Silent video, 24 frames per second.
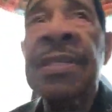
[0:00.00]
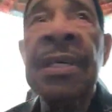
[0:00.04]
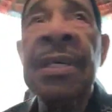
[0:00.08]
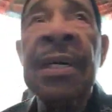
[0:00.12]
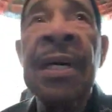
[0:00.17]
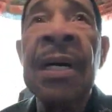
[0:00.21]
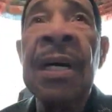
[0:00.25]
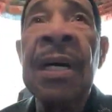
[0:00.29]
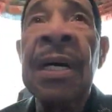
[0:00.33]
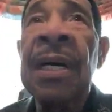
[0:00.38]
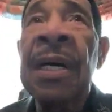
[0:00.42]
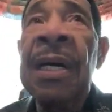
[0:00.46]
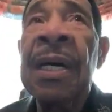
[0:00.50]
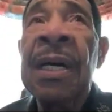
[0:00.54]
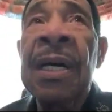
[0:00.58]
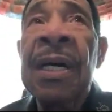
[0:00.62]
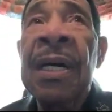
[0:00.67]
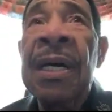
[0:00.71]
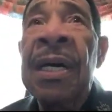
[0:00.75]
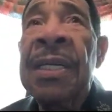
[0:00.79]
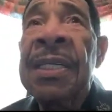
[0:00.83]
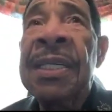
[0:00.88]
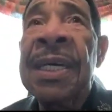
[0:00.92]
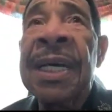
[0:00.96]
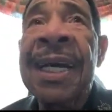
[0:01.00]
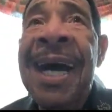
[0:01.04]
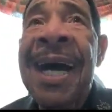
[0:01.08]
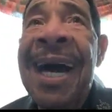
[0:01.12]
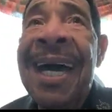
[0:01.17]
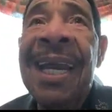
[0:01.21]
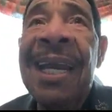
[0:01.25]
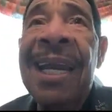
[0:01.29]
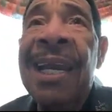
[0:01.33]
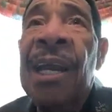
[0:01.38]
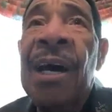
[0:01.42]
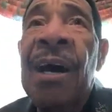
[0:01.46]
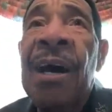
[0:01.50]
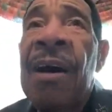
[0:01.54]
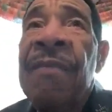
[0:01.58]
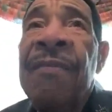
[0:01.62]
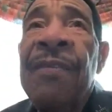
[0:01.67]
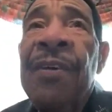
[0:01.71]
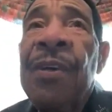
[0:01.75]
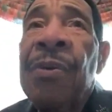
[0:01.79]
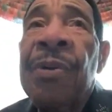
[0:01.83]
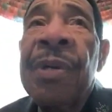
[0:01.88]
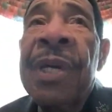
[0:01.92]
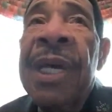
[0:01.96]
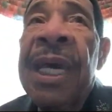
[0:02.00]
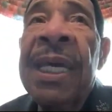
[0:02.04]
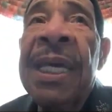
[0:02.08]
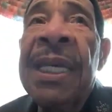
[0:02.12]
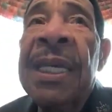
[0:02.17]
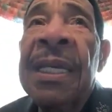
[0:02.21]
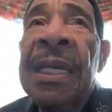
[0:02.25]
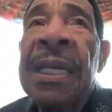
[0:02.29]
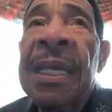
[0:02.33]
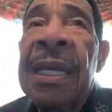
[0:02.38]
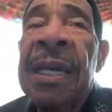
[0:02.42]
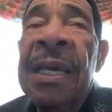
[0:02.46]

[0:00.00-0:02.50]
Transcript: the kind of love you get.